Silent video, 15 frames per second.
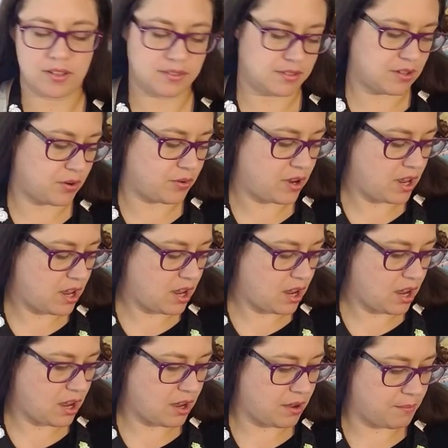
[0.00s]
So
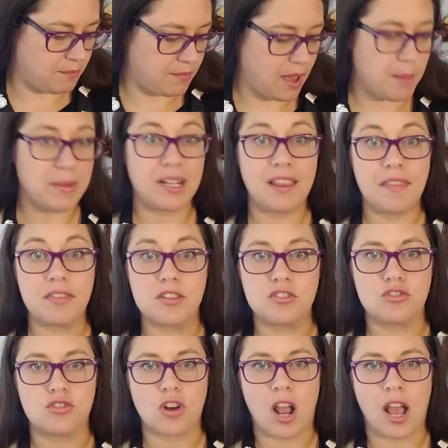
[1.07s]
um, I'm going to let this
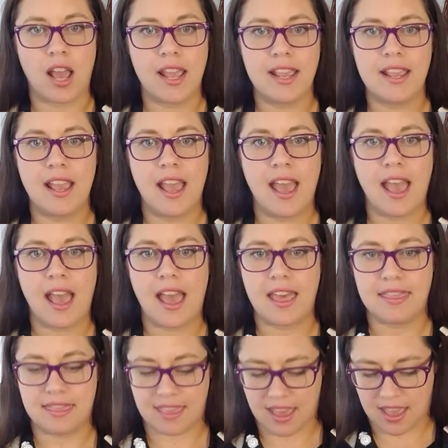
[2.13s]
dry
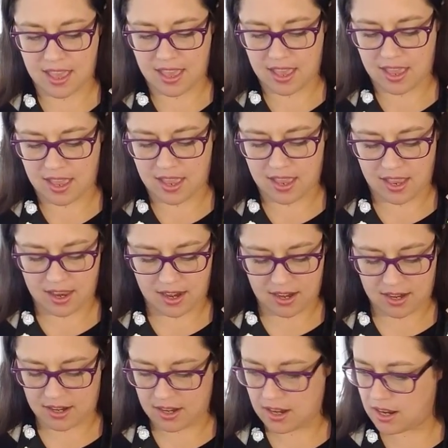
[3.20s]
and
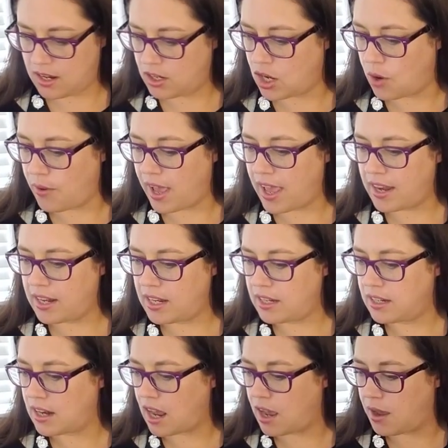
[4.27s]
then go ahead
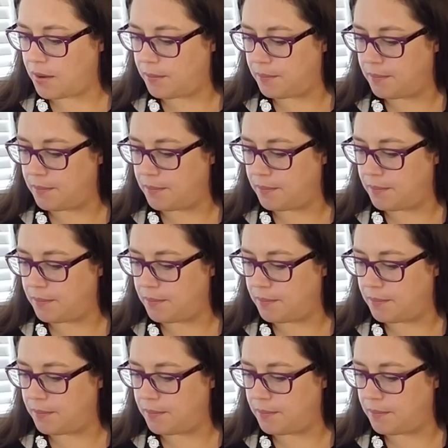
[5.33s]
and, um,